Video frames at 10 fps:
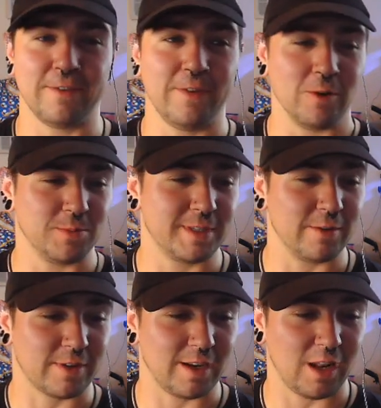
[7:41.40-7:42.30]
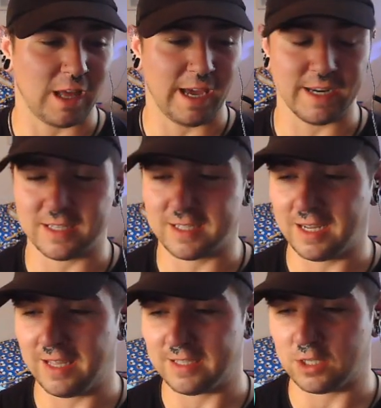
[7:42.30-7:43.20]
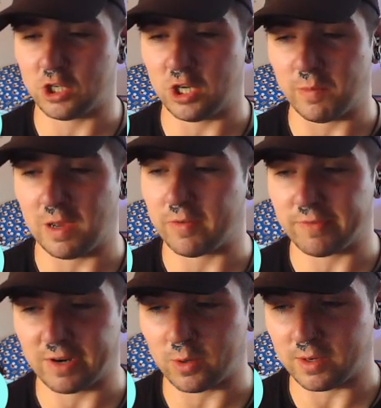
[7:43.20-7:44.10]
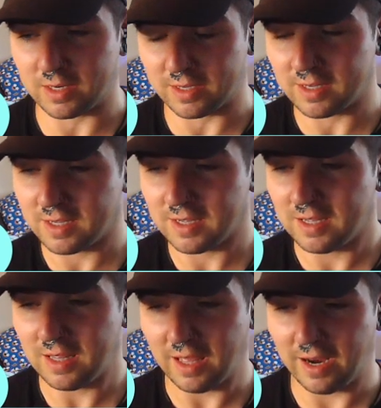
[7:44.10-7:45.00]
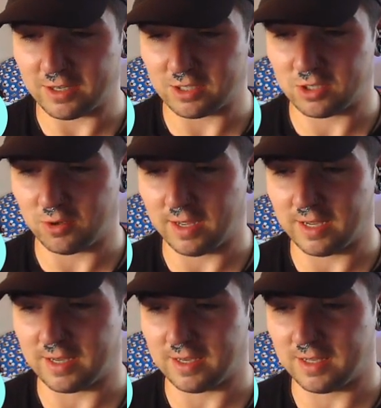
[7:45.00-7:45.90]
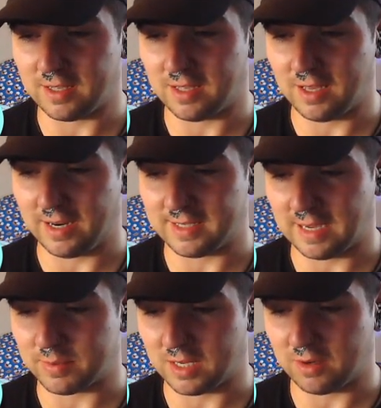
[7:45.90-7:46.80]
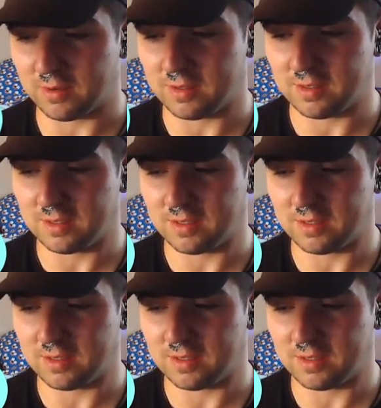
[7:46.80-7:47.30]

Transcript: I think he feels himself getting lightheaded, and he's like, shit, I better read back quickly. And it's just too late, and he taps out.